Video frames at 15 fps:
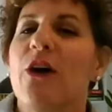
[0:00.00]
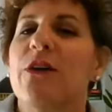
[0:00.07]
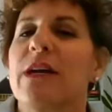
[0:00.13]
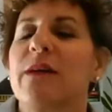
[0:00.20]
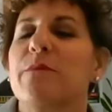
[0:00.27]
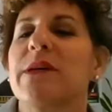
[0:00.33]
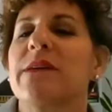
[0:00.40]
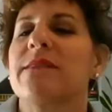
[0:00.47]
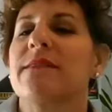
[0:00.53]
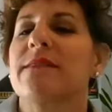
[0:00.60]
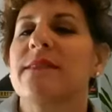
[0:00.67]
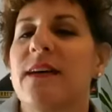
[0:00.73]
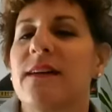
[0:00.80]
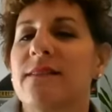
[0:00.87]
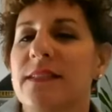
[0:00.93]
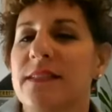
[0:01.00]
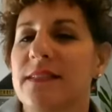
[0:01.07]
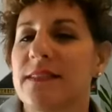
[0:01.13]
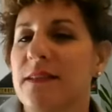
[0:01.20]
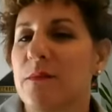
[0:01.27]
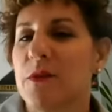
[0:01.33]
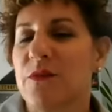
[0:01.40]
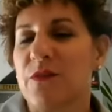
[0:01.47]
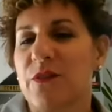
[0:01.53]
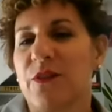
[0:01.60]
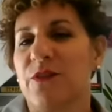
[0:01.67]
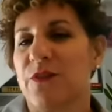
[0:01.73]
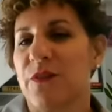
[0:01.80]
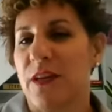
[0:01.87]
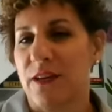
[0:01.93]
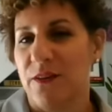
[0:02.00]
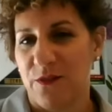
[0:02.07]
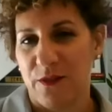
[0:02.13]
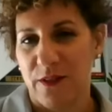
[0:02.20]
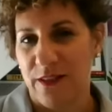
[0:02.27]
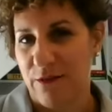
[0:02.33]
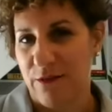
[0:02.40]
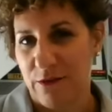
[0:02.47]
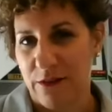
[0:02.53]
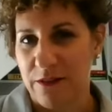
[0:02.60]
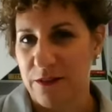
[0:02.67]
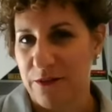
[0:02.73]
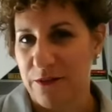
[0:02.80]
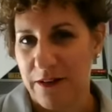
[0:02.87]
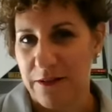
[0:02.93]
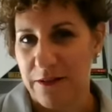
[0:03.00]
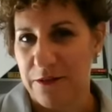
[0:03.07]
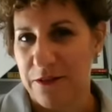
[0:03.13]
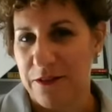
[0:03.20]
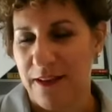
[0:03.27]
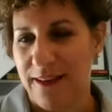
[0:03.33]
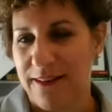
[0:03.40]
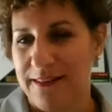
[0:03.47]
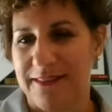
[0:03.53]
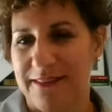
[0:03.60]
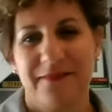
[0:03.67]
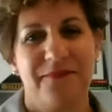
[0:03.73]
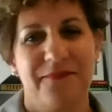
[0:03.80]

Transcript: Okay, but tell us some of your favorite thriller writers then.